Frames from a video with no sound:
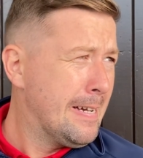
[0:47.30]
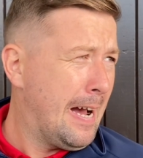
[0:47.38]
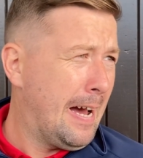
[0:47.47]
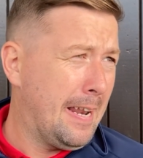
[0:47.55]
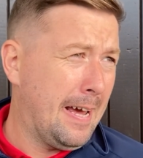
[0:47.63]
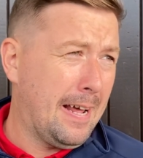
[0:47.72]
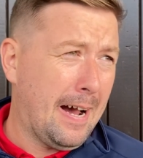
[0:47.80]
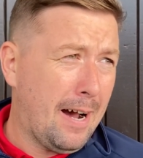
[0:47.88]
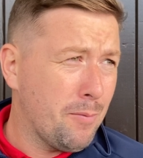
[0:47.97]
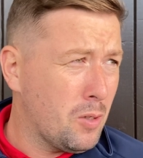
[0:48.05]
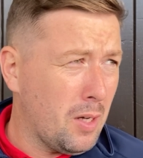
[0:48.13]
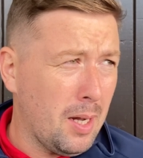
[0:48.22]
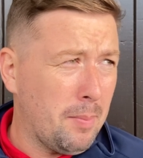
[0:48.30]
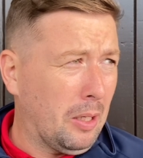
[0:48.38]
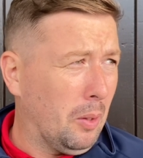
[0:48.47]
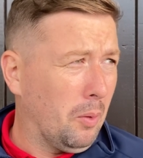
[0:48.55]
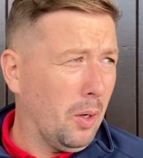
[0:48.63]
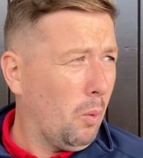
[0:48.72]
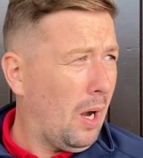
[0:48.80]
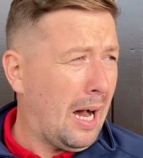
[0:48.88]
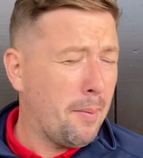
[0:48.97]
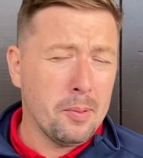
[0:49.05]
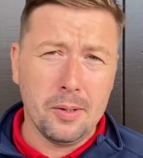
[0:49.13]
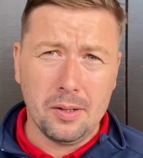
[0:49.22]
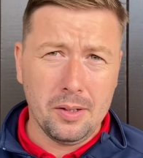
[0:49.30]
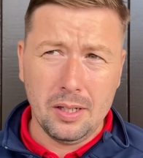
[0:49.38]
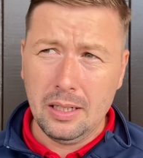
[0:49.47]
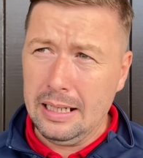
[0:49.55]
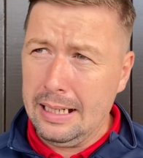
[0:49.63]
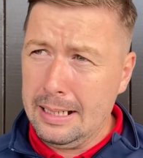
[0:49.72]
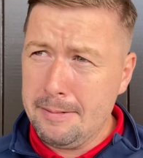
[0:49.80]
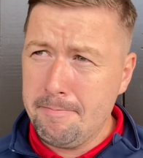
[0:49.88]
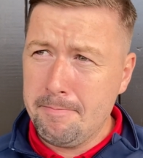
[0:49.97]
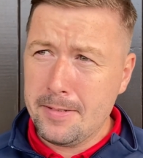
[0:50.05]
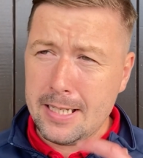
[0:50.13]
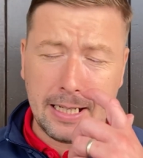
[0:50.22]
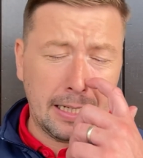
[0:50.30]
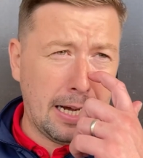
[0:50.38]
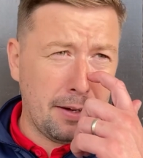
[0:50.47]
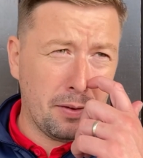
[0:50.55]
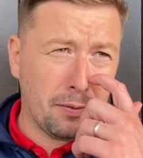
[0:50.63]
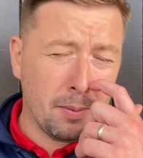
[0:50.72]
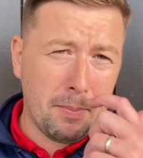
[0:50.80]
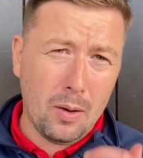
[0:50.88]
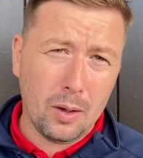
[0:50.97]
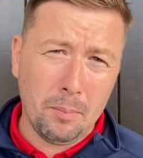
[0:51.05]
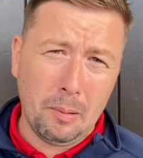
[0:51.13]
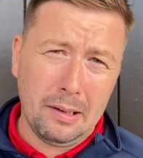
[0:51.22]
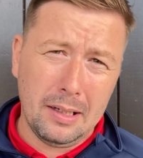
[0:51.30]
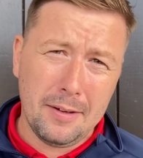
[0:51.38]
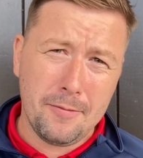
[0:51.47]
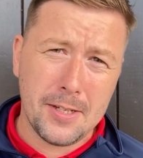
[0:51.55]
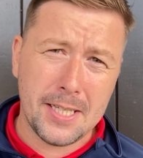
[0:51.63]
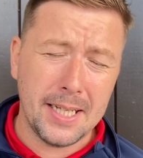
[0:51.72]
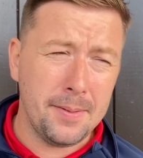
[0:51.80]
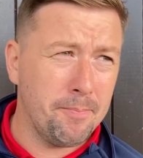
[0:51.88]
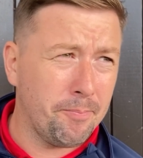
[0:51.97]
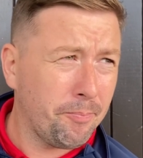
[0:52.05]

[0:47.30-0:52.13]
And then at half time, I don't know what happened. Second half they come out a completely different team.